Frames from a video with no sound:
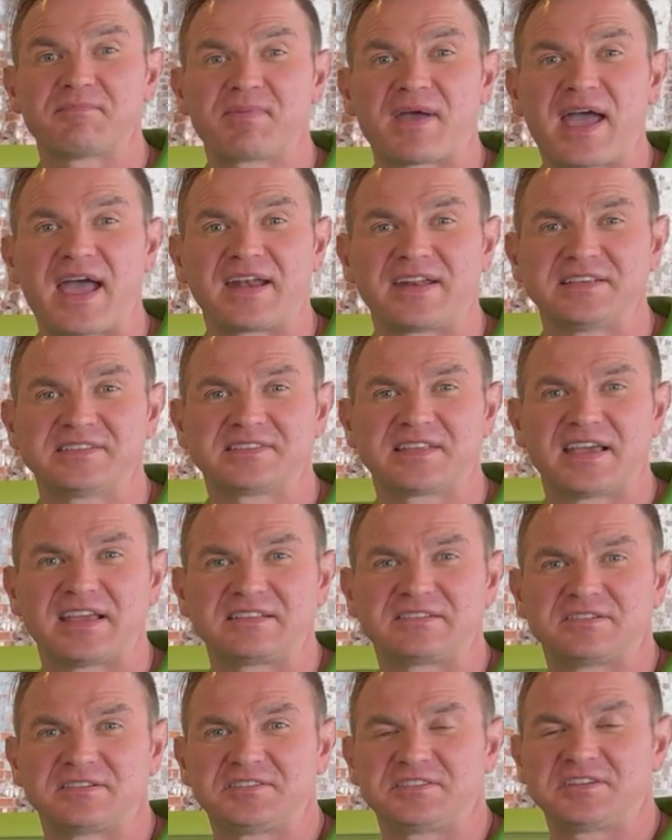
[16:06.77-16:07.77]
Paddy's Day
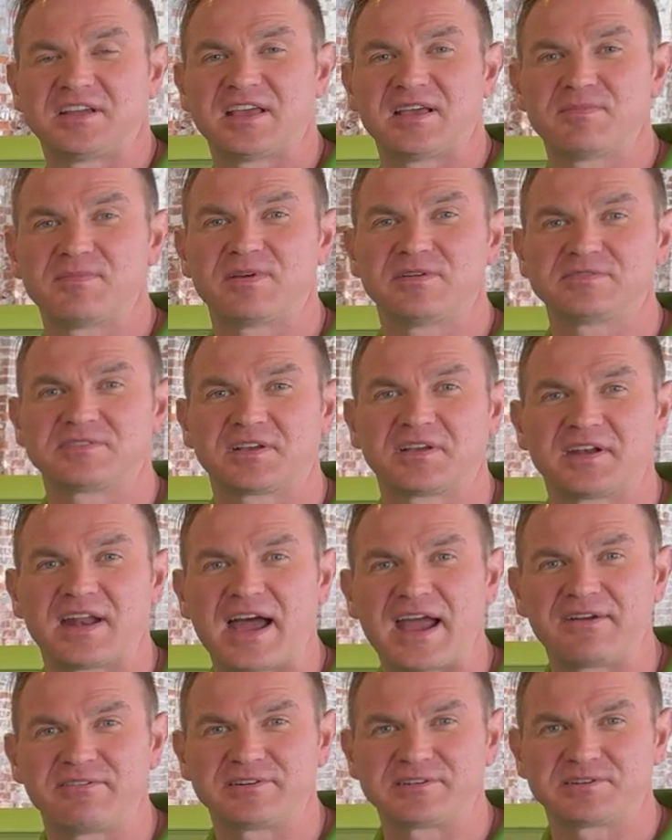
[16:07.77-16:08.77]
to Jim, who's a good
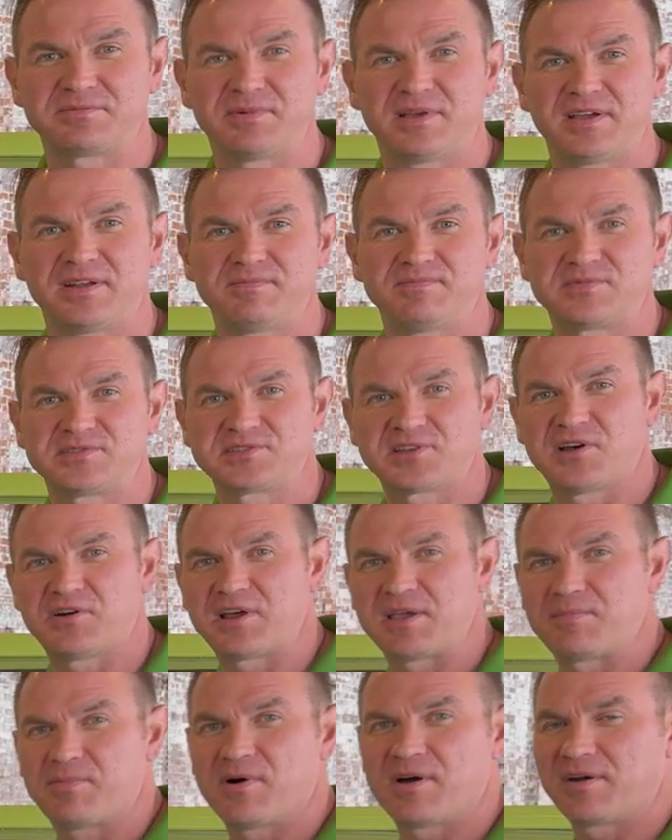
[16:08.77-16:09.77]
Irishman, so
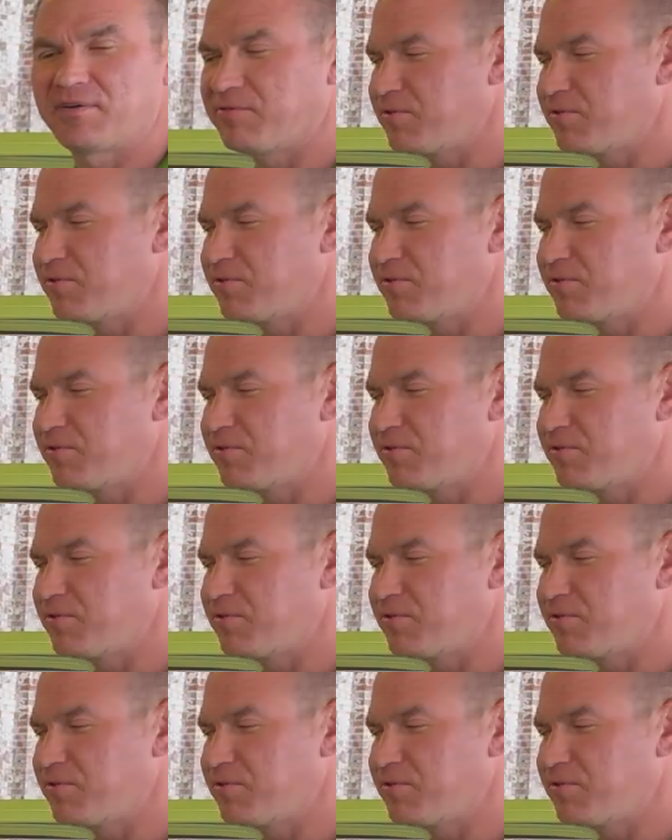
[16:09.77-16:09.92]
he bought a